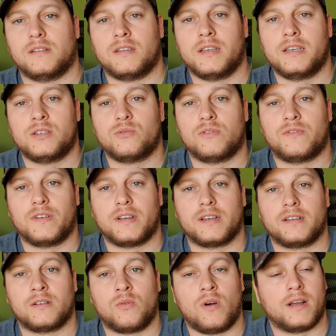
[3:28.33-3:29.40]
These will
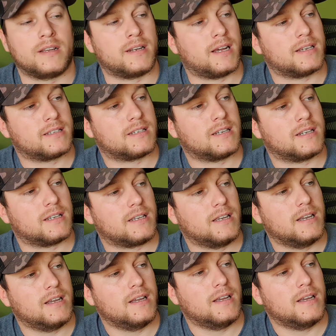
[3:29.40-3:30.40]
fit quite nicely